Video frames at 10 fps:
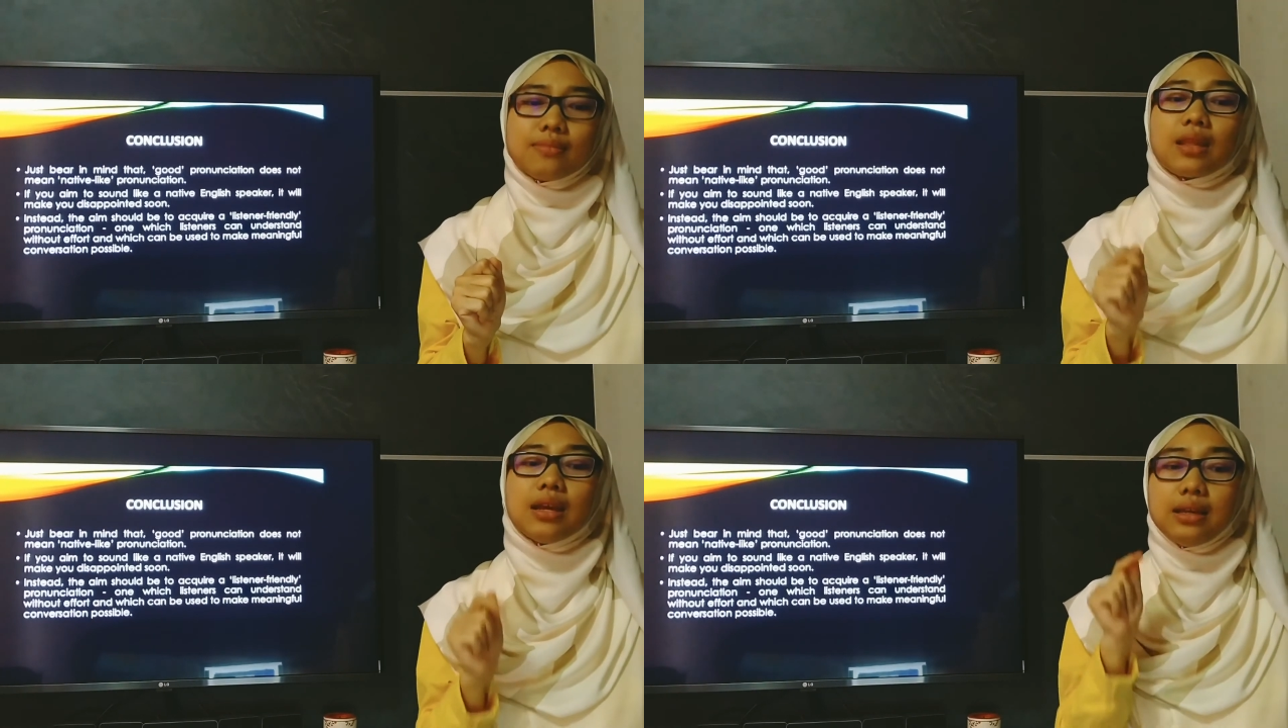
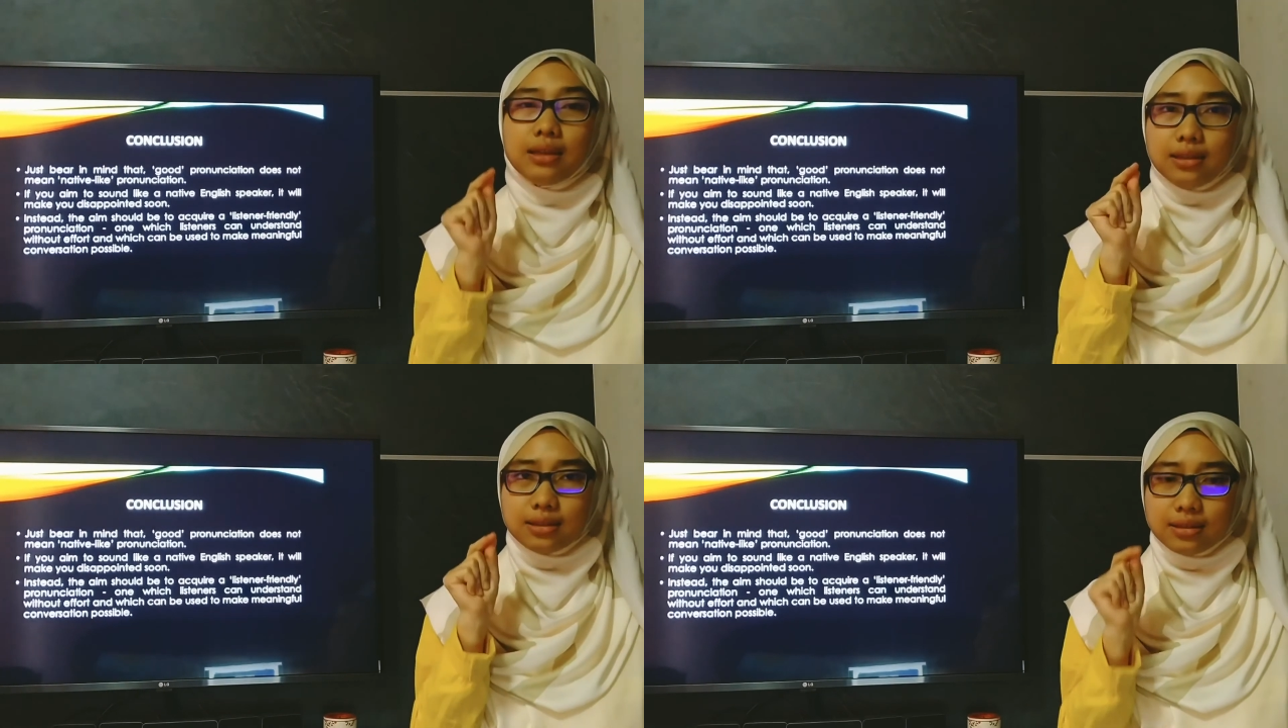
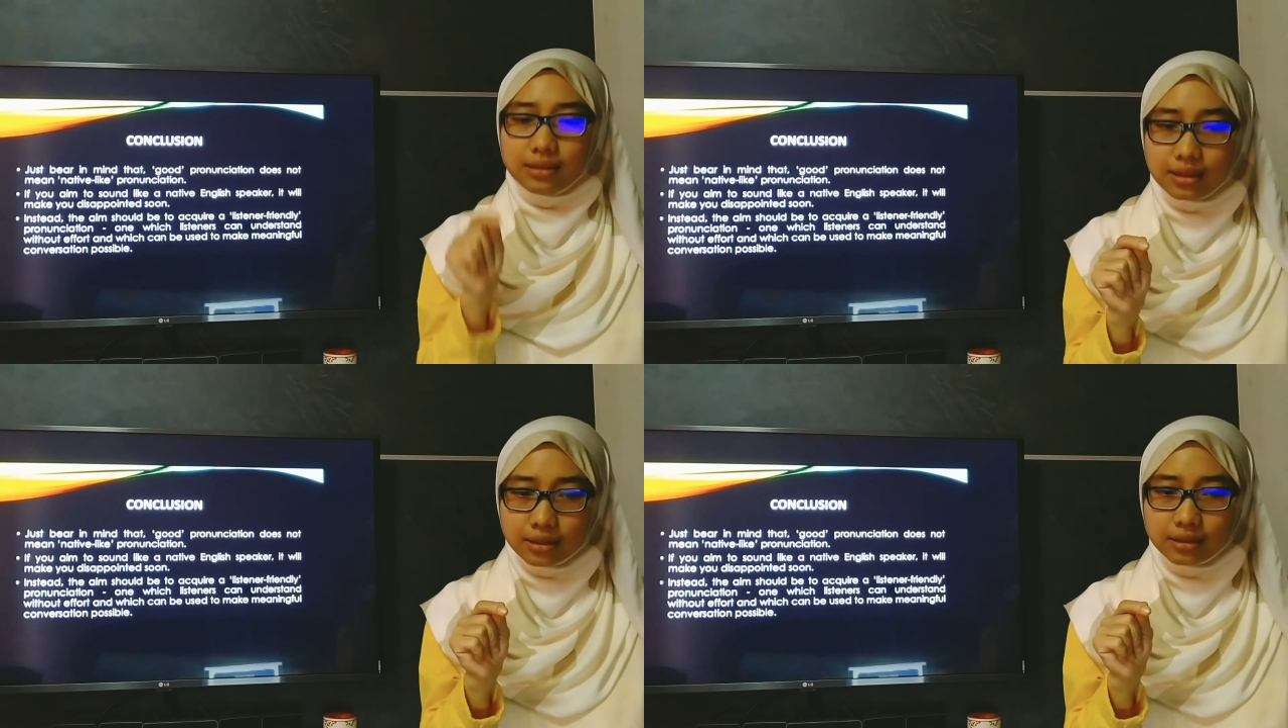Instead,
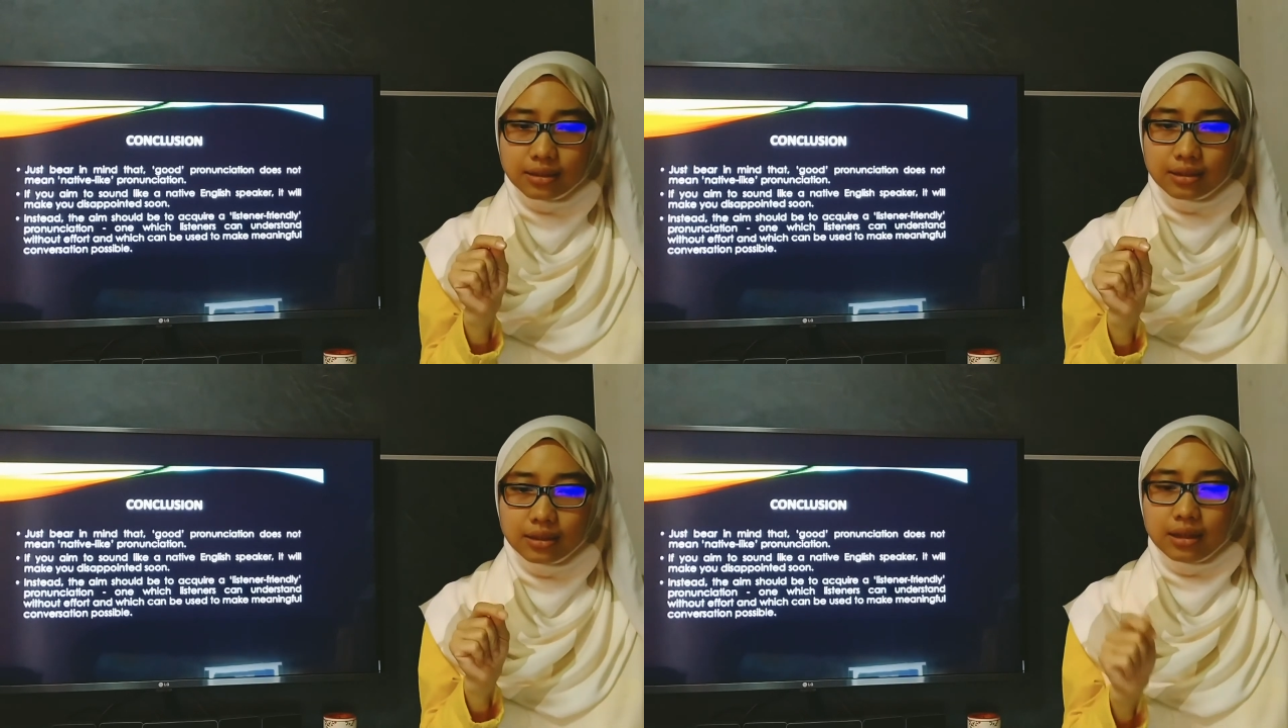
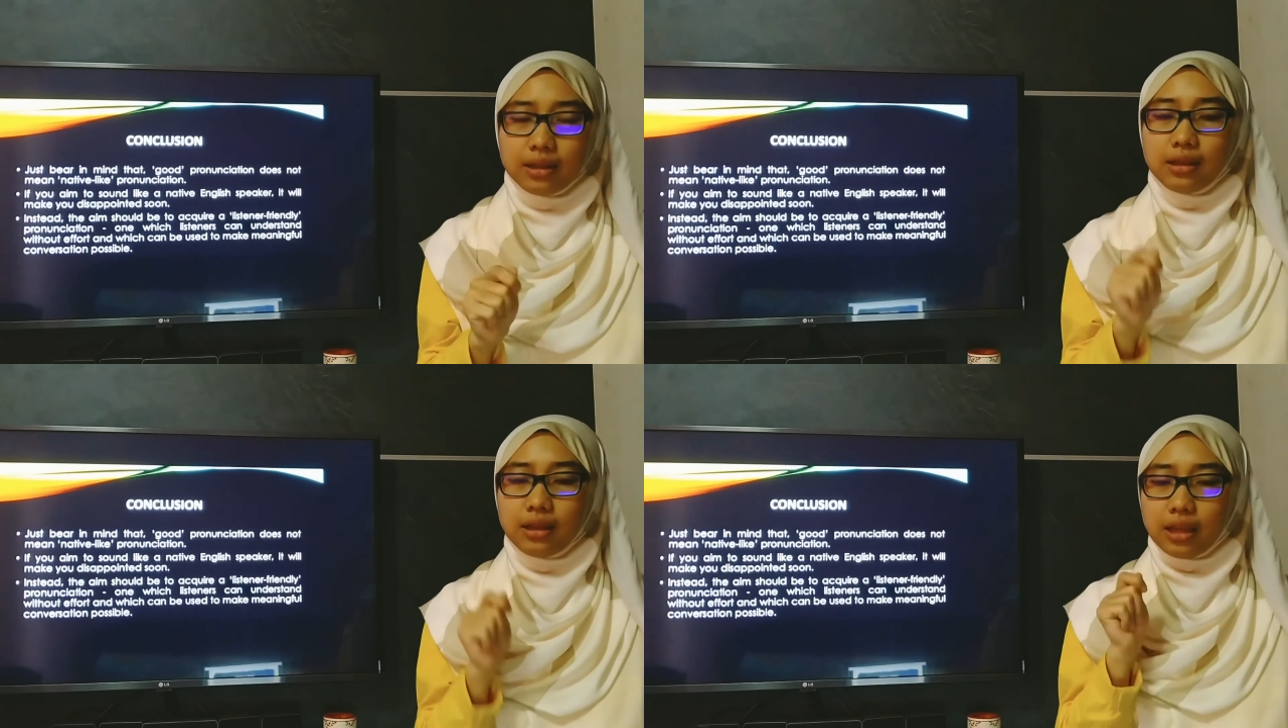the
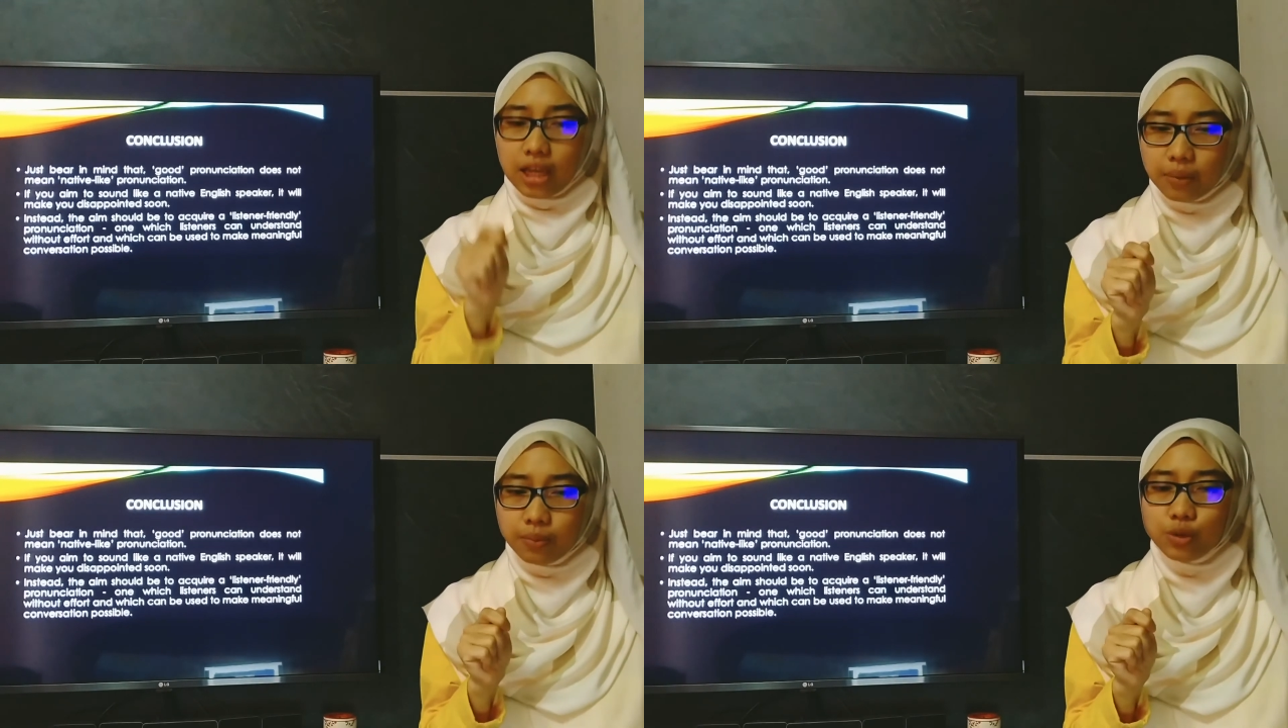
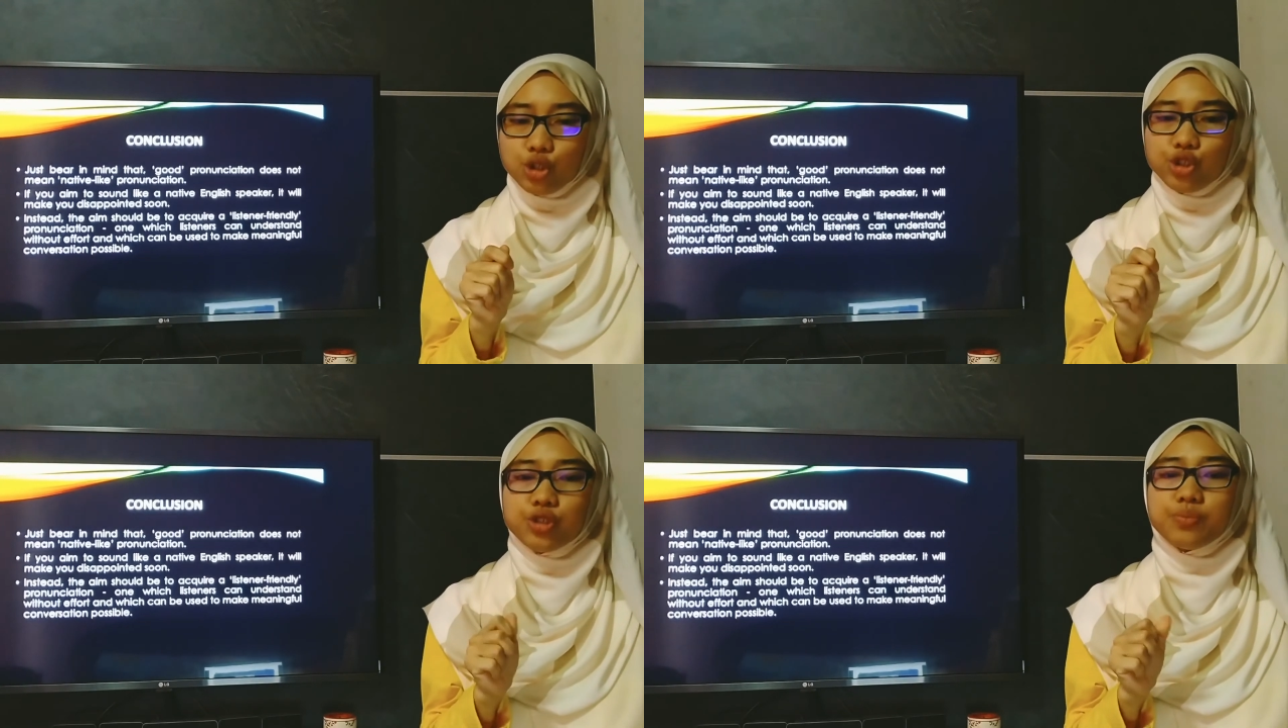aim
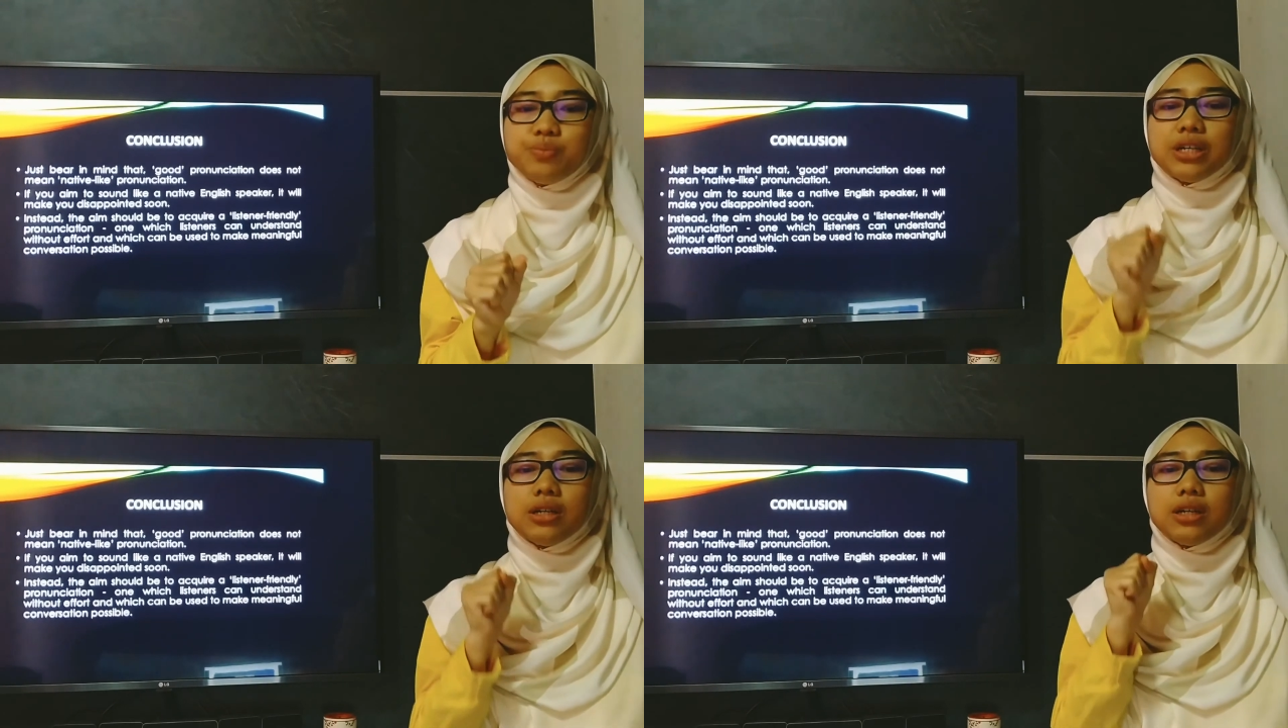should be
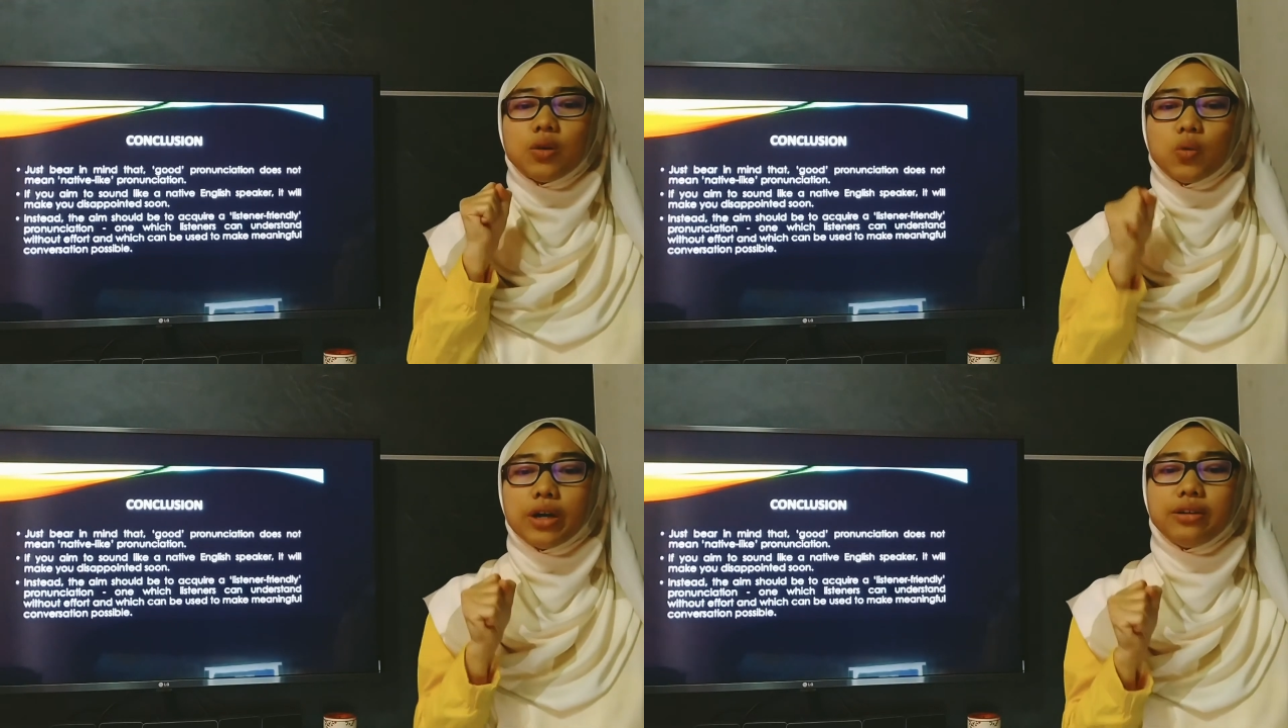
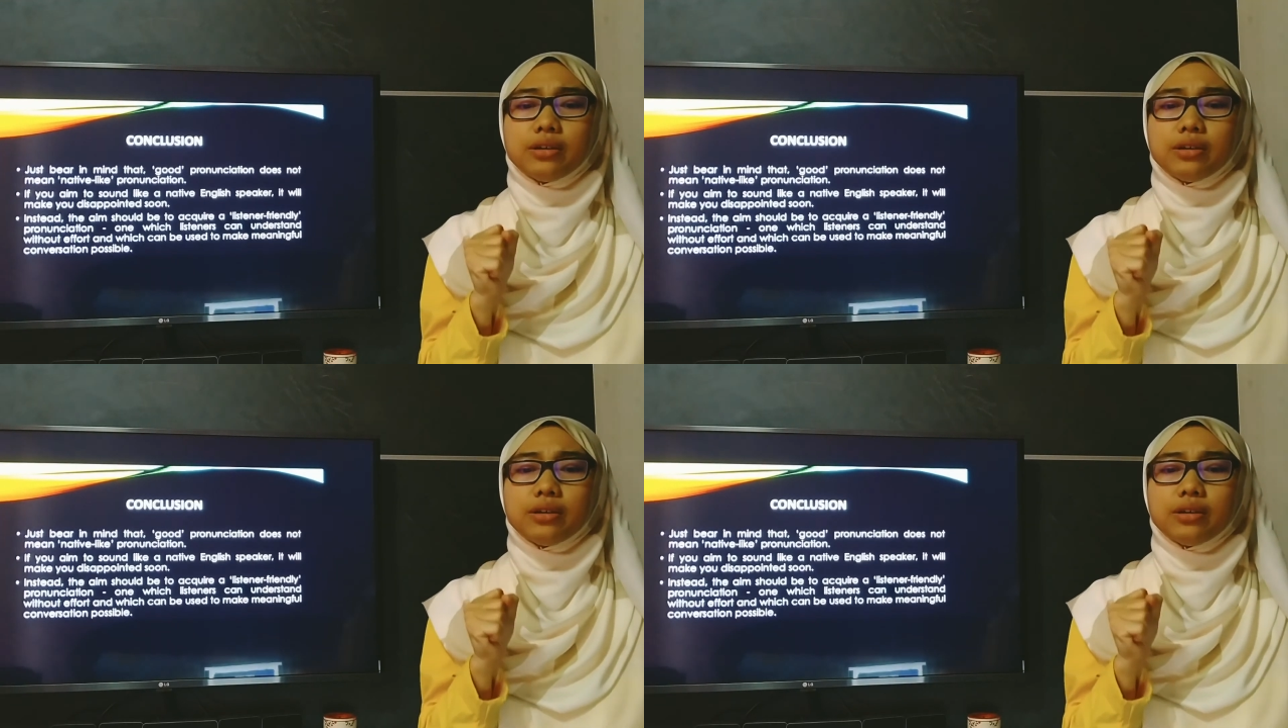acquire